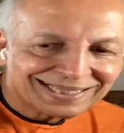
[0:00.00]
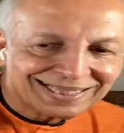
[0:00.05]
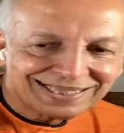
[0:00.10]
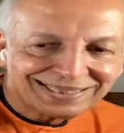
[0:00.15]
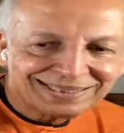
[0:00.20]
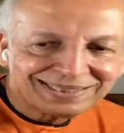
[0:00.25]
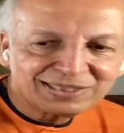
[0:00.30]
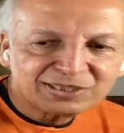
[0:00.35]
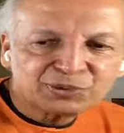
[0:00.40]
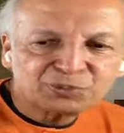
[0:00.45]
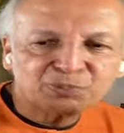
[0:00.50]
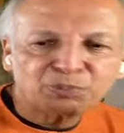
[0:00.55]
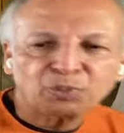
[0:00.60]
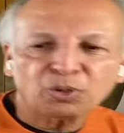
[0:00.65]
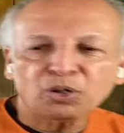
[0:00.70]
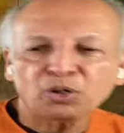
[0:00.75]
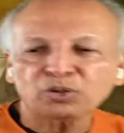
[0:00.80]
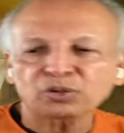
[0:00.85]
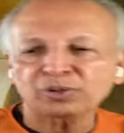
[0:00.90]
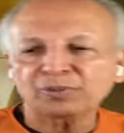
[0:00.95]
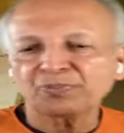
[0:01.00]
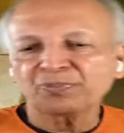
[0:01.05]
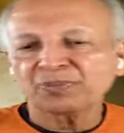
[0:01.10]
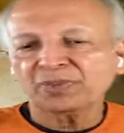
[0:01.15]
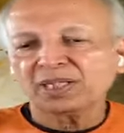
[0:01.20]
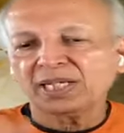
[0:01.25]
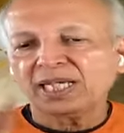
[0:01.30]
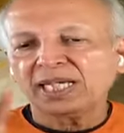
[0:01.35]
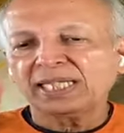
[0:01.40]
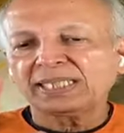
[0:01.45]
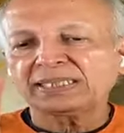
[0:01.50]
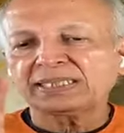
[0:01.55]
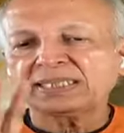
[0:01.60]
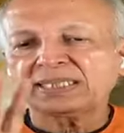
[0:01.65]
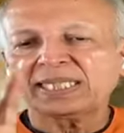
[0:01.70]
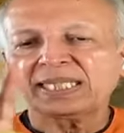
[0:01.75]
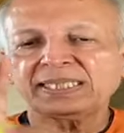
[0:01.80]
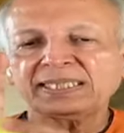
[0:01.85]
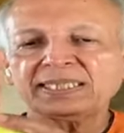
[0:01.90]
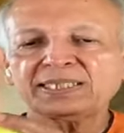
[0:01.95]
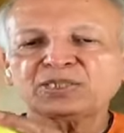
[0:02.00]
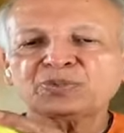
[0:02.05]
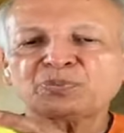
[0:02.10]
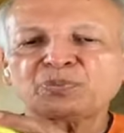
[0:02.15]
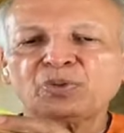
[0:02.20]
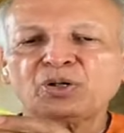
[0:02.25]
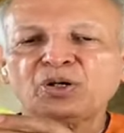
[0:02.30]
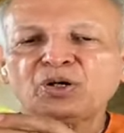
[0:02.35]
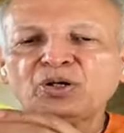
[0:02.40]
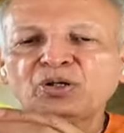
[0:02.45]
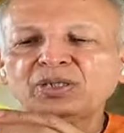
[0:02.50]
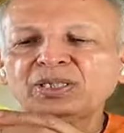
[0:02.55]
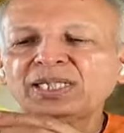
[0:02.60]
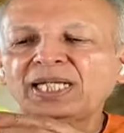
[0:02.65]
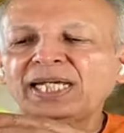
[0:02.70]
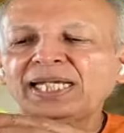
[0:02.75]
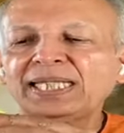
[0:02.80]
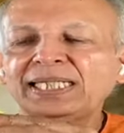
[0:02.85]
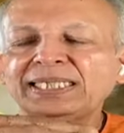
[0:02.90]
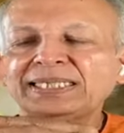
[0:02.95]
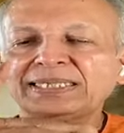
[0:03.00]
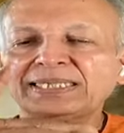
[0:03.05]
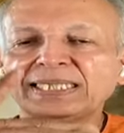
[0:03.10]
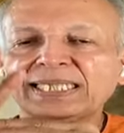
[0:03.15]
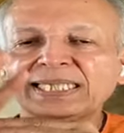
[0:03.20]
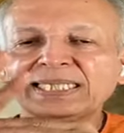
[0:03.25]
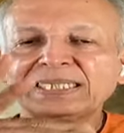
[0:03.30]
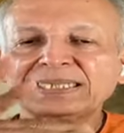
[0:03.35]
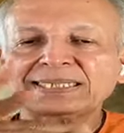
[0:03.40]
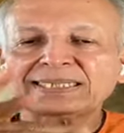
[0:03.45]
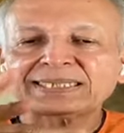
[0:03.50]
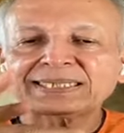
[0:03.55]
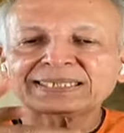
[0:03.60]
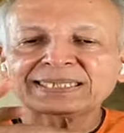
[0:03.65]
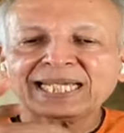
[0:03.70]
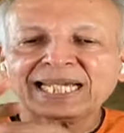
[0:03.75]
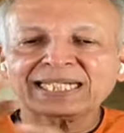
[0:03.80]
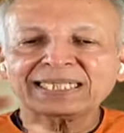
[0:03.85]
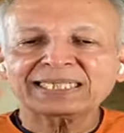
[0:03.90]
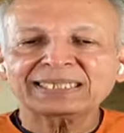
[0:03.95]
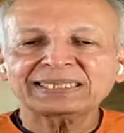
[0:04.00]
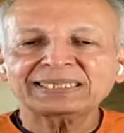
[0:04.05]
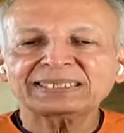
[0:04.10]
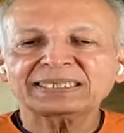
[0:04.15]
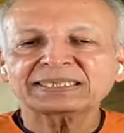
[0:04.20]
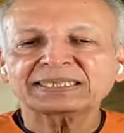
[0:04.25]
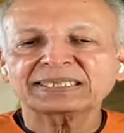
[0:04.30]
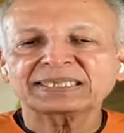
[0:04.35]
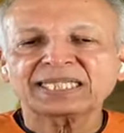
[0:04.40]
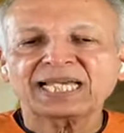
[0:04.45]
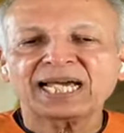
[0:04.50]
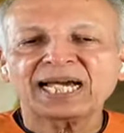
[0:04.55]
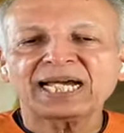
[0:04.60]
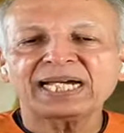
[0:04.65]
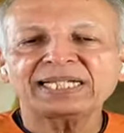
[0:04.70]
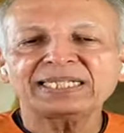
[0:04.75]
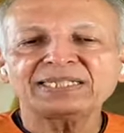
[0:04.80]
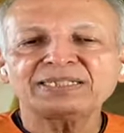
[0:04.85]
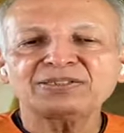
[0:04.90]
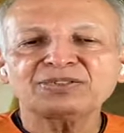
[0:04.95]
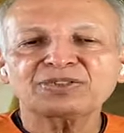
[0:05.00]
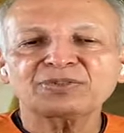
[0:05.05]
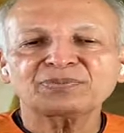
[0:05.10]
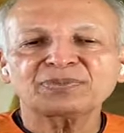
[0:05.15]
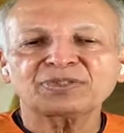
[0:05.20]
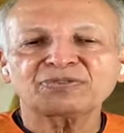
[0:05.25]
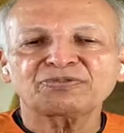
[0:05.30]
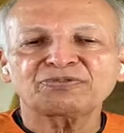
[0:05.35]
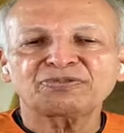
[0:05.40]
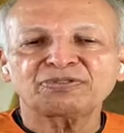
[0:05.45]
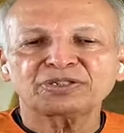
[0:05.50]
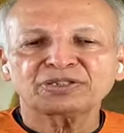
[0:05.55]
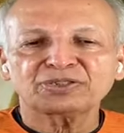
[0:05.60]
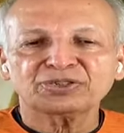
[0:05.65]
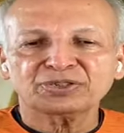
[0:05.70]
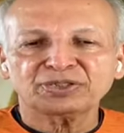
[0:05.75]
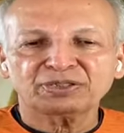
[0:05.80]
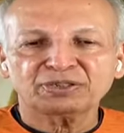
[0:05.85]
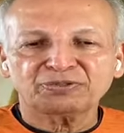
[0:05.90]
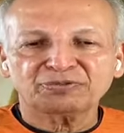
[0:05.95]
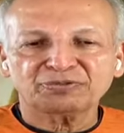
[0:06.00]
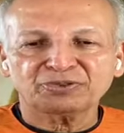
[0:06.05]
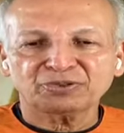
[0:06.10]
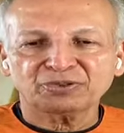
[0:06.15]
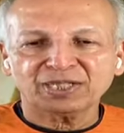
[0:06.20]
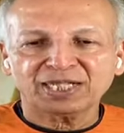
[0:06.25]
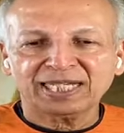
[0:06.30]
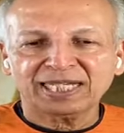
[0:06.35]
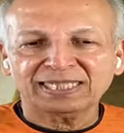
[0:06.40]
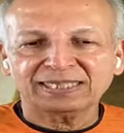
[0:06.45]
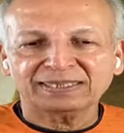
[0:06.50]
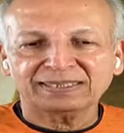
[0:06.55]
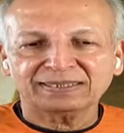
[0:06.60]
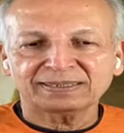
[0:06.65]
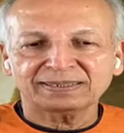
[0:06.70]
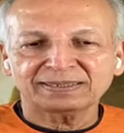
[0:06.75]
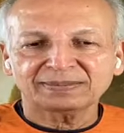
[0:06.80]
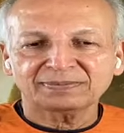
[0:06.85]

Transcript: tennis ball. Tennis ball is exactly the size of the function of your hand.